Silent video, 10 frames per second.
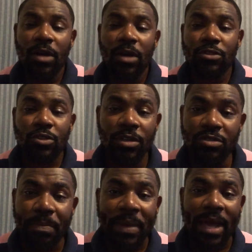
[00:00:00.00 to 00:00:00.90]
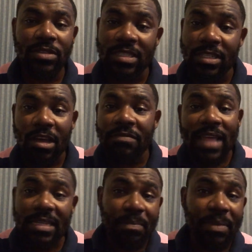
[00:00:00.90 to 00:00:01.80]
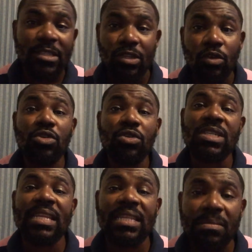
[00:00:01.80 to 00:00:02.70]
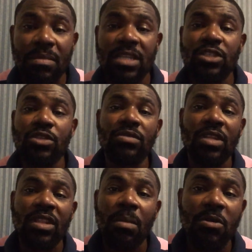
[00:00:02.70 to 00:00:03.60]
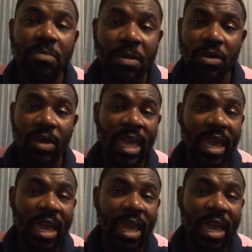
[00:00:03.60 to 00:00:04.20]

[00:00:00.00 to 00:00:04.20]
Well, £200 is enough. That depends on who you're sending the money to, the number of people you're